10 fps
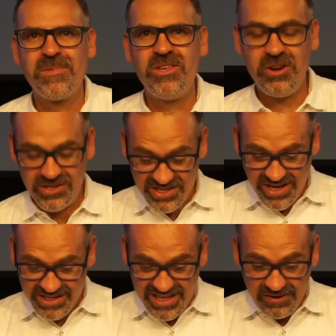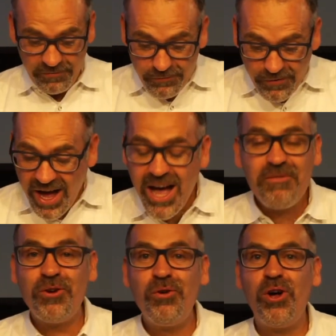You know, it's that
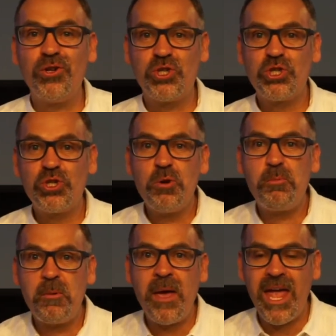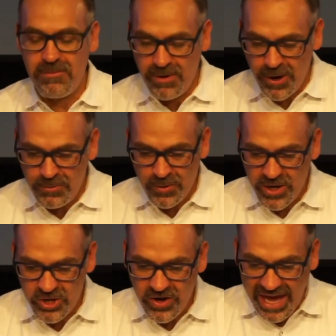5-year-old Superman moment
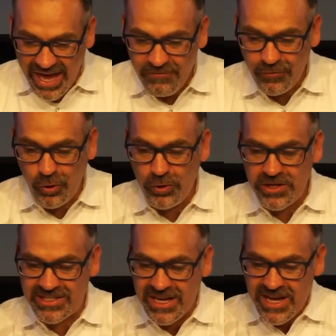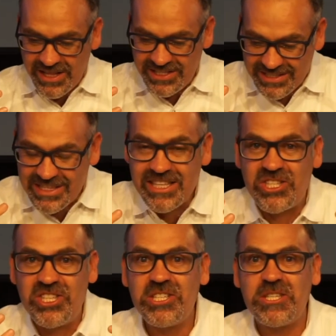where you have all this
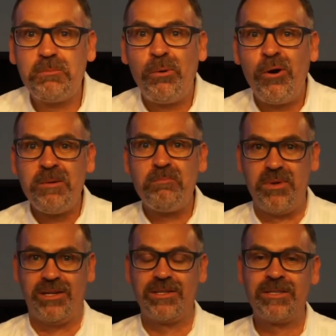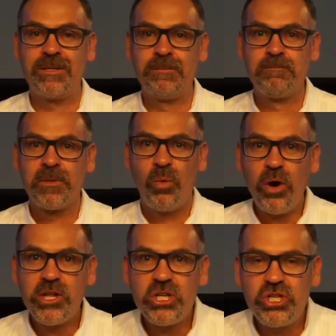disappointment.
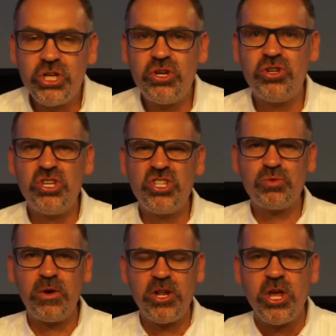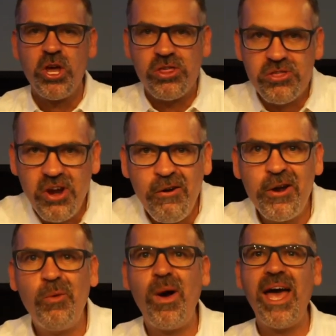What do? Do you just want to throw it
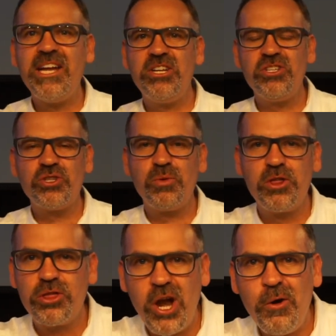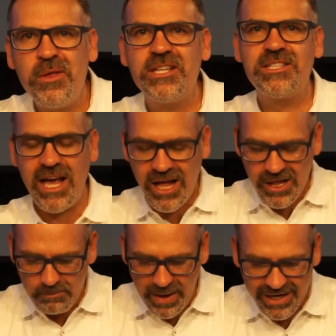away? Do you just want to throw in the towel
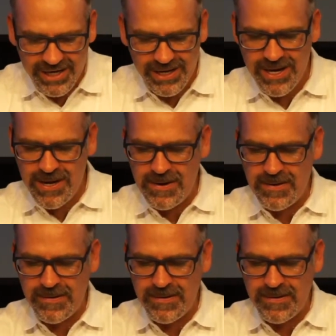and pack it in?